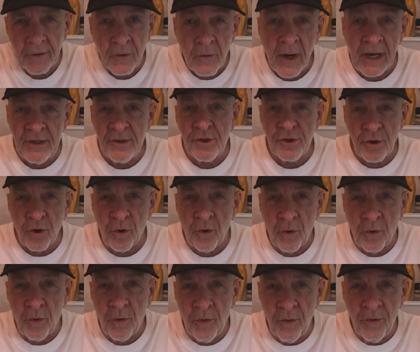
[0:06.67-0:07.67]
great
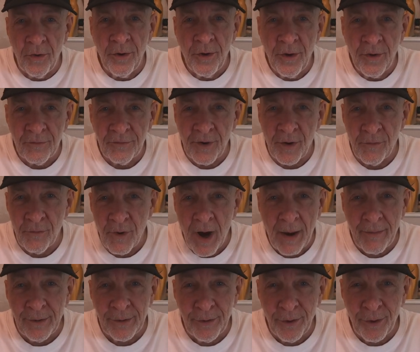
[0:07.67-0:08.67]
show from
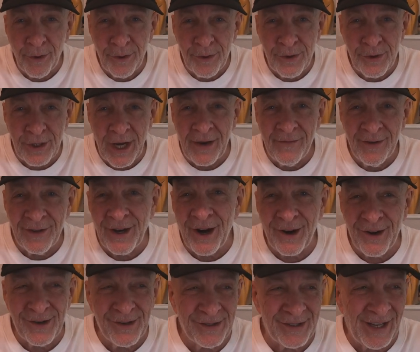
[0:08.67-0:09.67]
Robin Hood Shaving
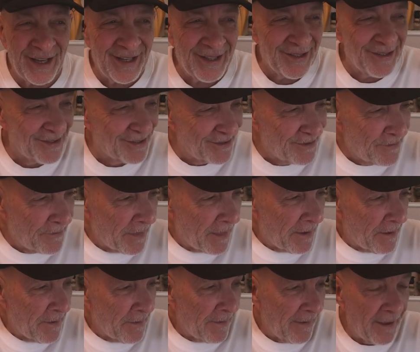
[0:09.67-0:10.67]
Artisans.
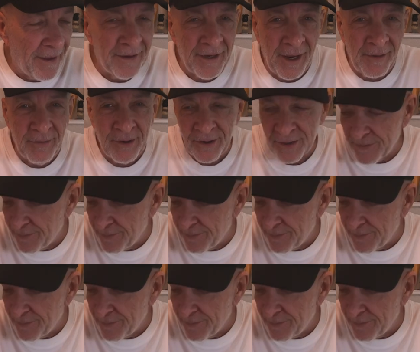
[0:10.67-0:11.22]
My name here